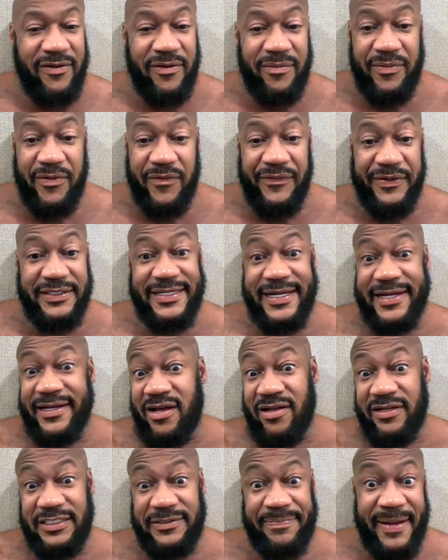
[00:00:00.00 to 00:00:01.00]
I'm over here taking
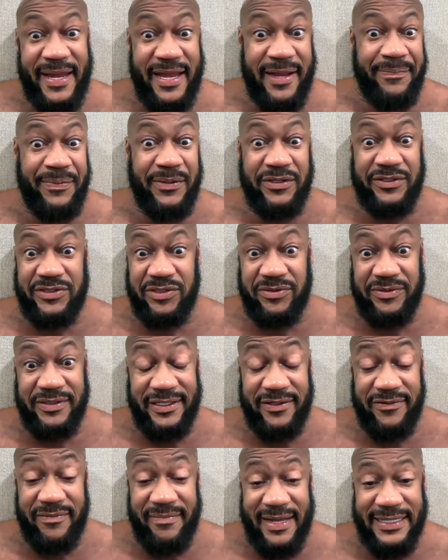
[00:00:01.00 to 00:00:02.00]
all these pain pills, still
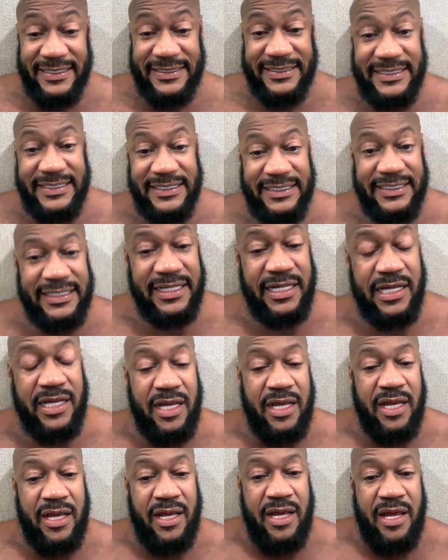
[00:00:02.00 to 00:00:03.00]
dealing with my teeth.
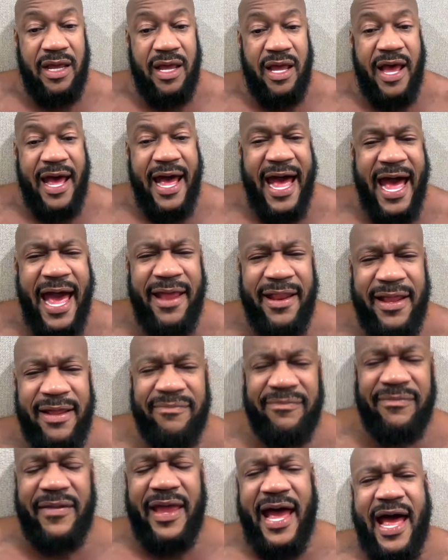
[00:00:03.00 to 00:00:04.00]
I
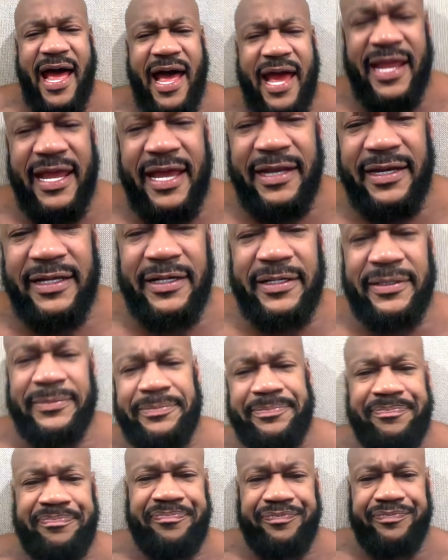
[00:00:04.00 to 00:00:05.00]
I had
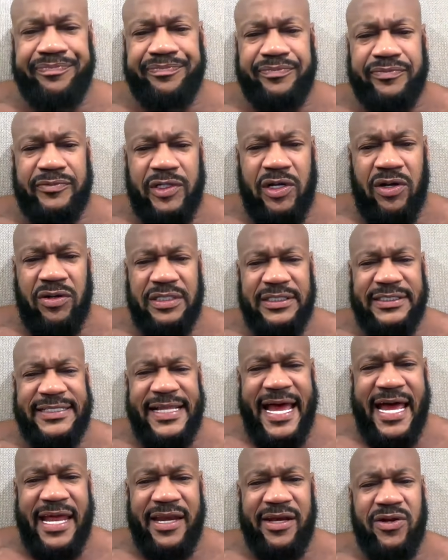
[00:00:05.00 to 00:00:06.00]
um on a
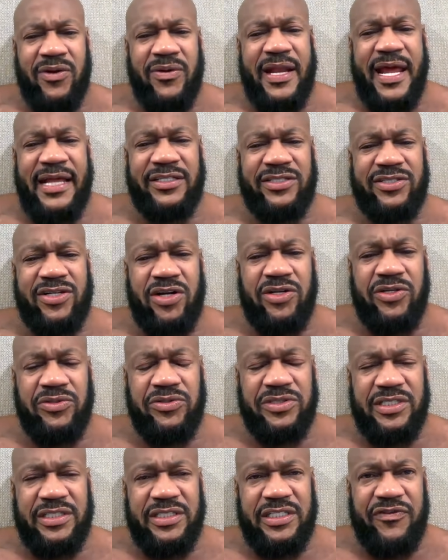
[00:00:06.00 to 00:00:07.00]
side note, I had started
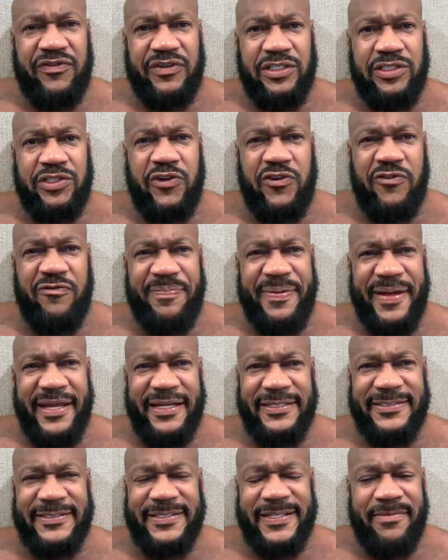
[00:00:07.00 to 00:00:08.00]
using a different
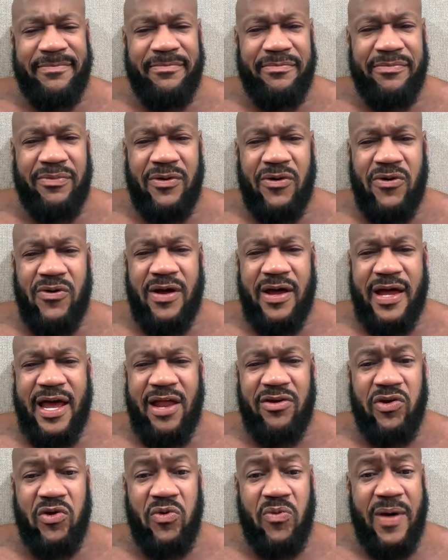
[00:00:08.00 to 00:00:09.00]
toothpaste, and boy, I
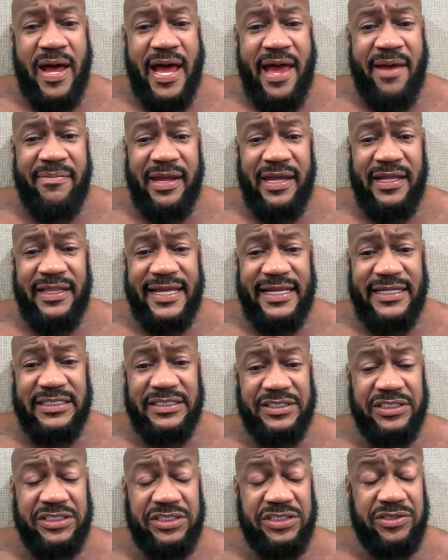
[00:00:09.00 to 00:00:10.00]
don't know why I made that
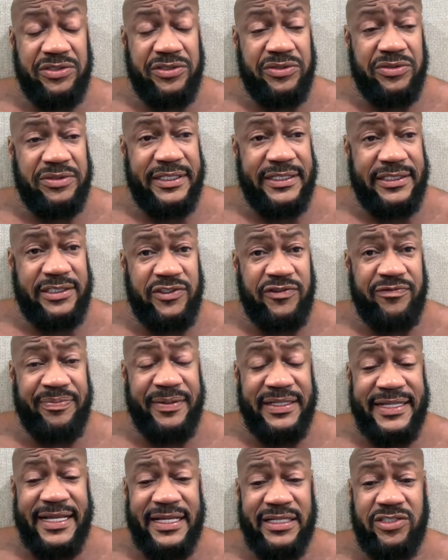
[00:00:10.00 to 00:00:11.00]
decision to use that
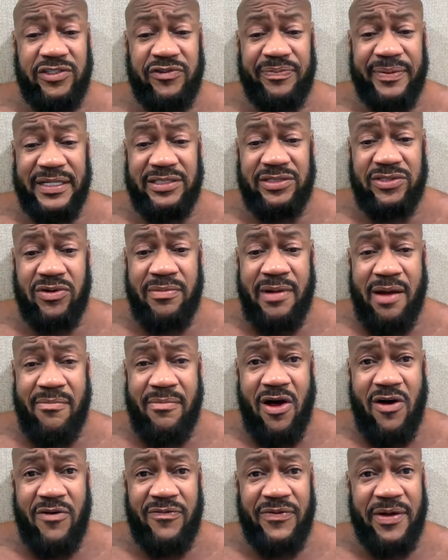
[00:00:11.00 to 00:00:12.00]
toothpaste. That toothpaste tore my
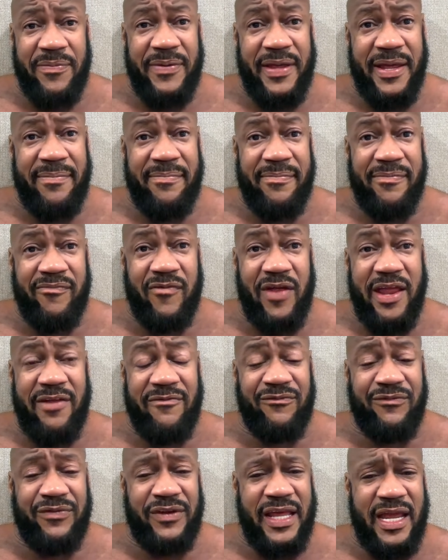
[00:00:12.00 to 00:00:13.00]
mouth up and
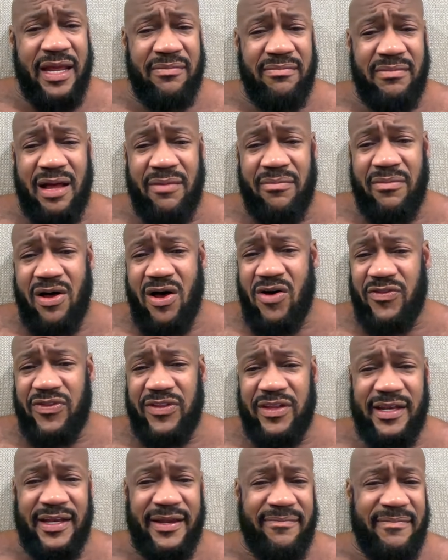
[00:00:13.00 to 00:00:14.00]
inflamed my mouth,
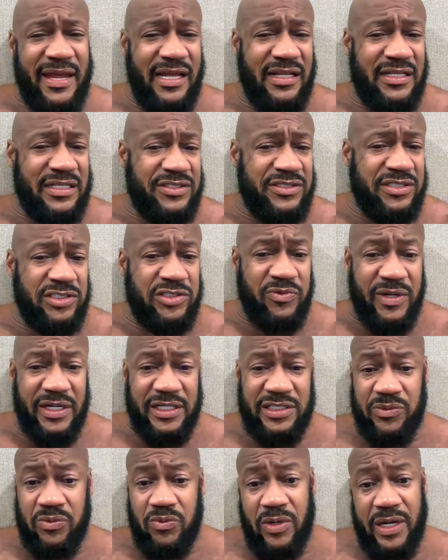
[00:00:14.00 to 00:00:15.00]
and it made the
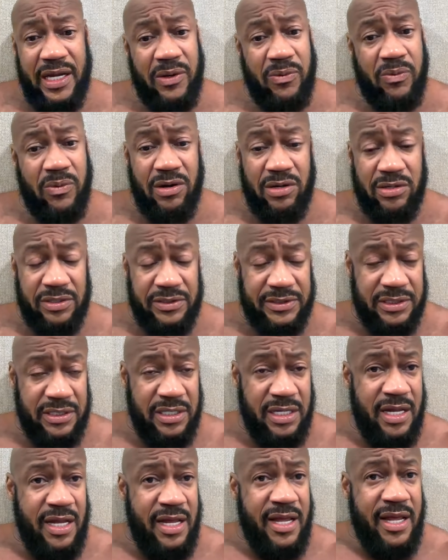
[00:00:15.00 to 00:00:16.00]
situation way worse.
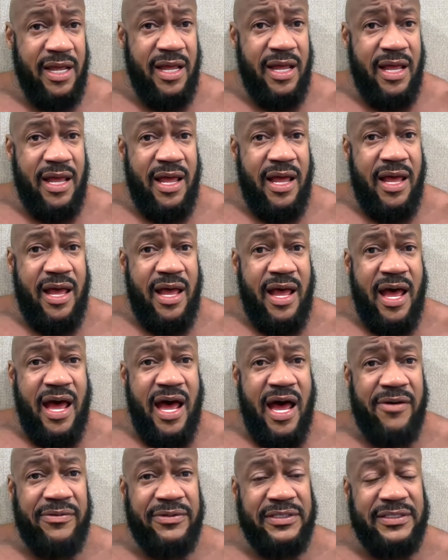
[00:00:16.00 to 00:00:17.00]

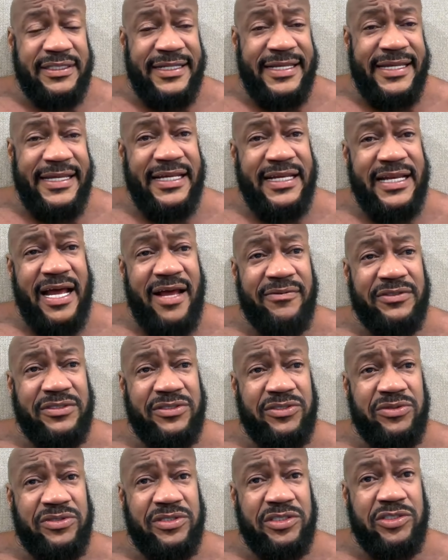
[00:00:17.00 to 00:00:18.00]
I was thinking I
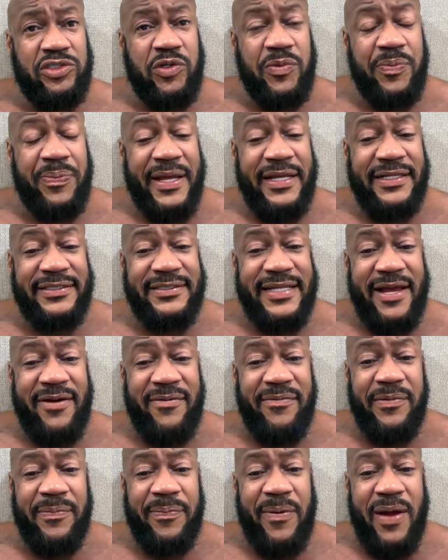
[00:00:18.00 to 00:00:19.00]
was using a toothpaste
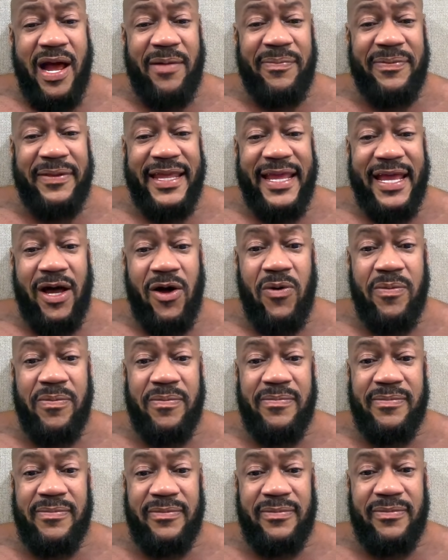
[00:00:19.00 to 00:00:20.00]
that would probably help
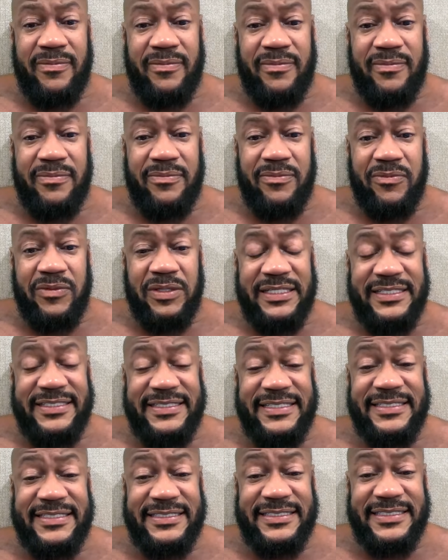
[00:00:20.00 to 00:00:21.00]
with the
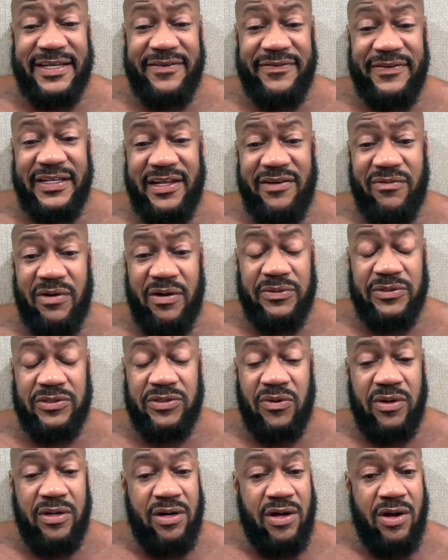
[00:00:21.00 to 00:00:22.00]
sensitivity of what was
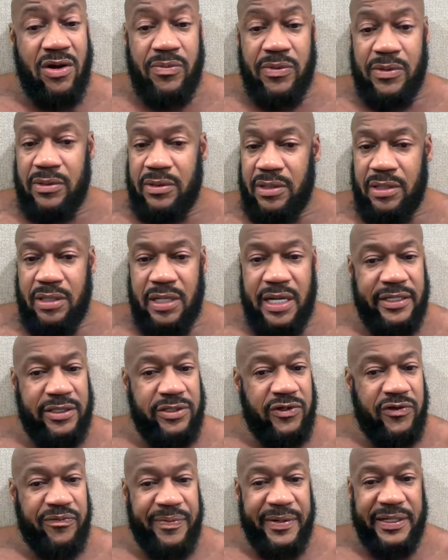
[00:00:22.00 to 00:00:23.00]
going on, but well, that
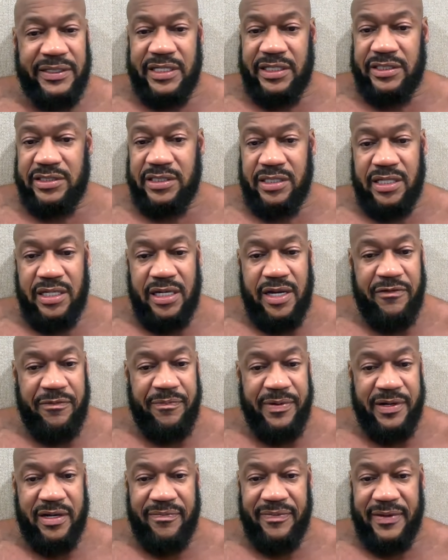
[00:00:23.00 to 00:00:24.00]
toothpaste, I should have never
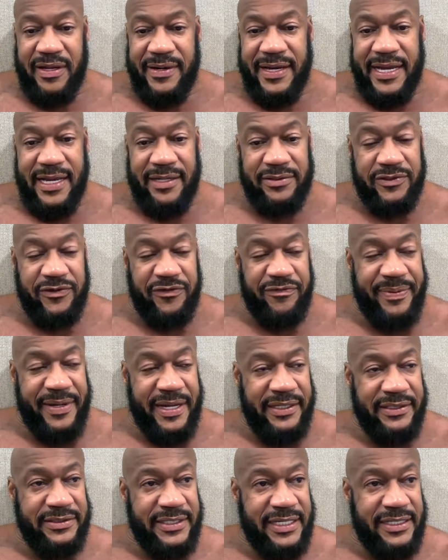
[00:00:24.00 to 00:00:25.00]
picked up that damn
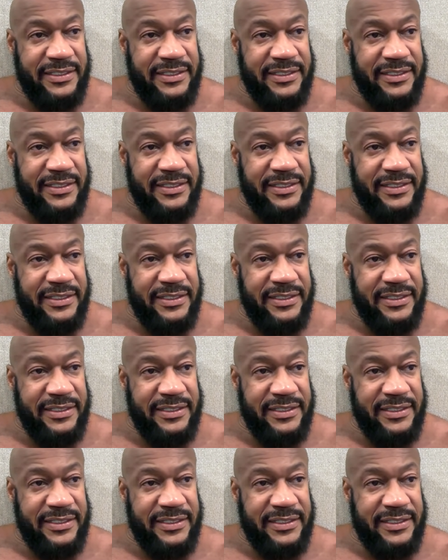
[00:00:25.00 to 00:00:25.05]
toothpaste.